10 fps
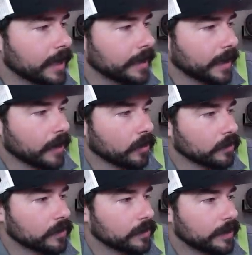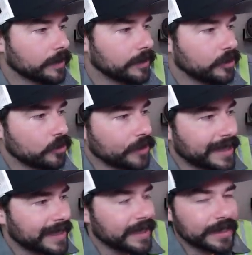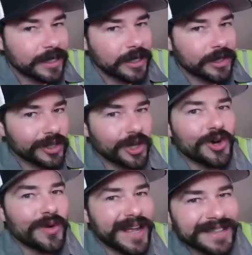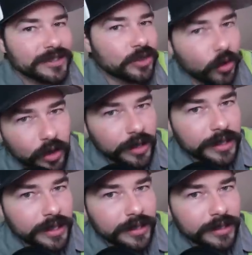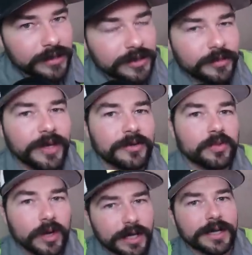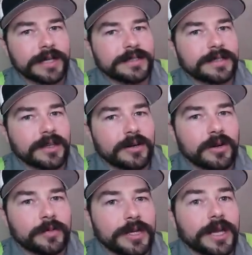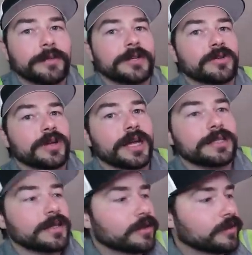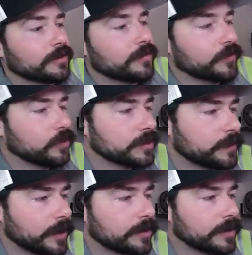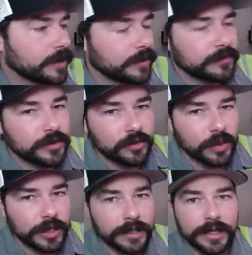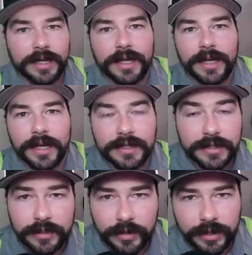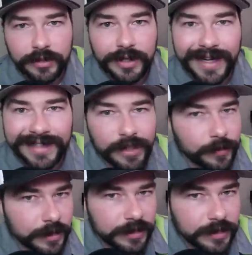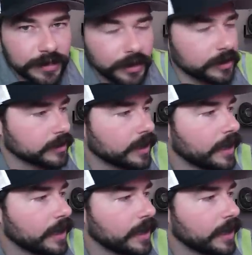Now, you need low end torque to be able to run at 1800 RPM and create 35 horsepower, enough to run a generator and keep it at 60 hertz.